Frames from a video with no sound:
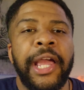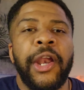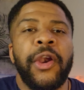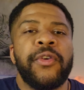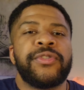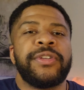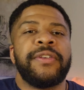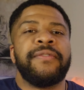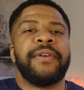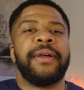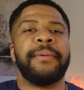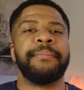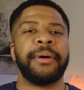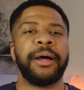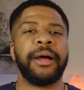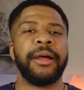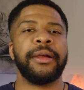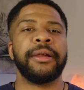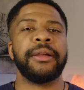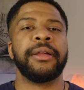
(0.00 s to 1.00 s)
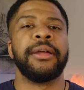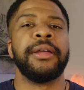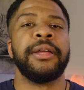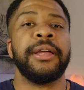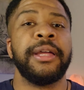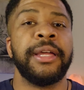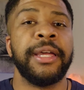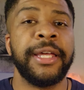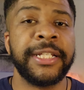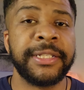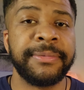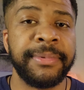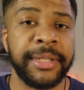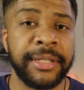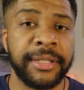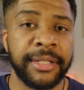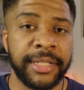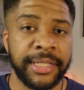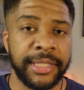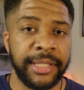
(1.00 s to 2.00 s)
energy vampire, it is
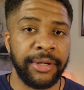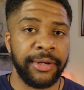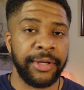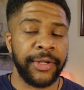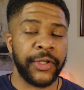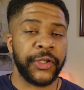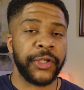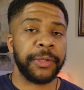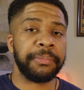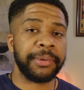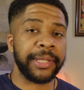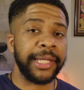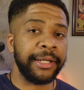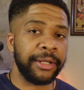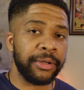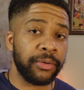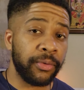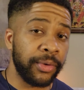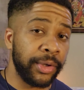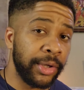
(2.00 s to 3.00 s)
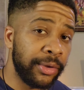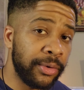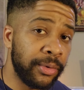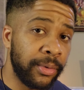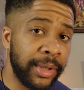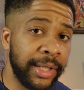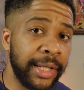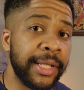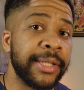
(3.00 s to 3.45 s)
because they're either depleted or they're doing it